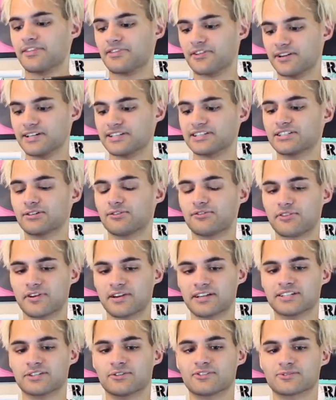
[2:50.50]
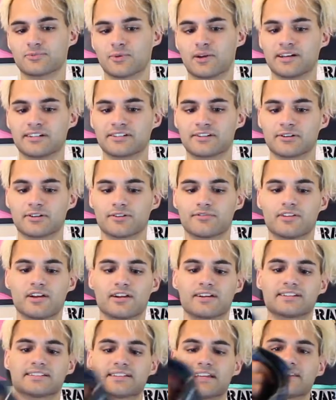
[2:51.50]
a 32-32 as well. I don't know if I
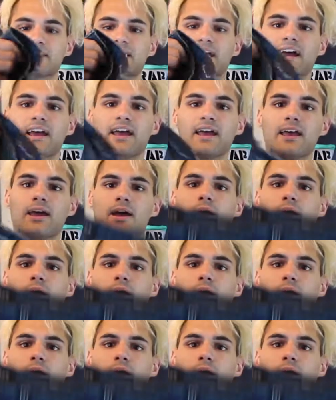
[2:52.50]
already said that.